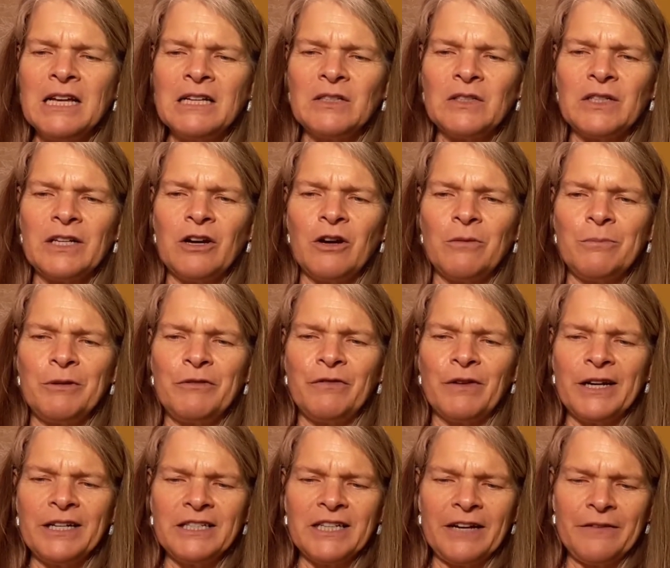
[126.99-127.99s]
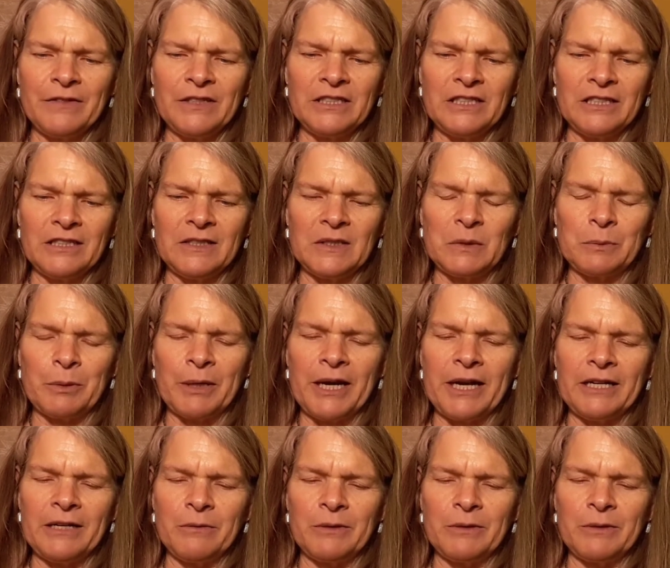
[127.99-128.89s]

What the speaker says: So before I dive into the spread,